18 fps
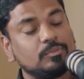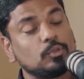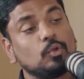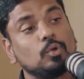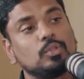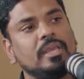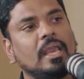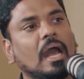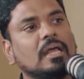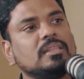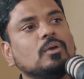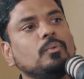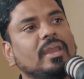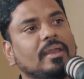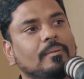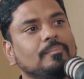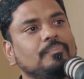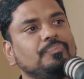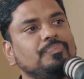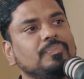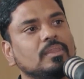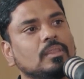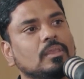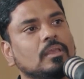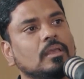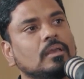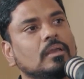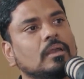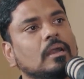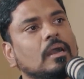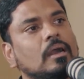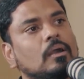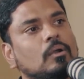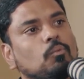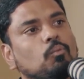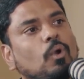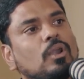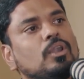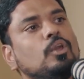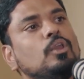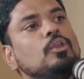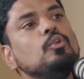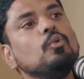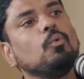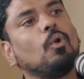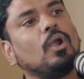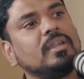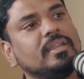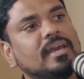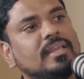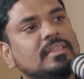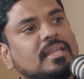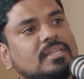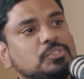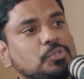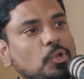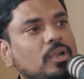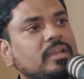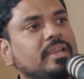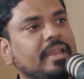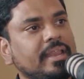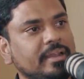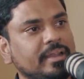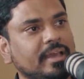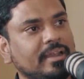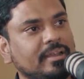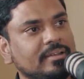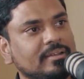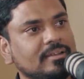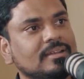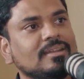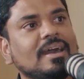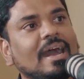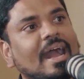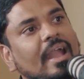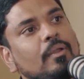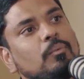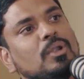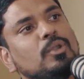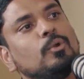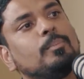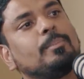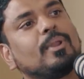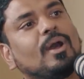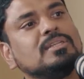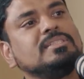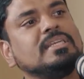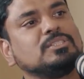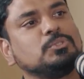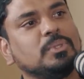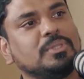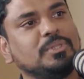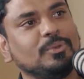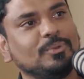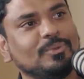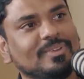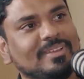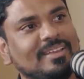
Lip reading: I have to go the other way. What do you want done that's not getting done? I will do projects with you.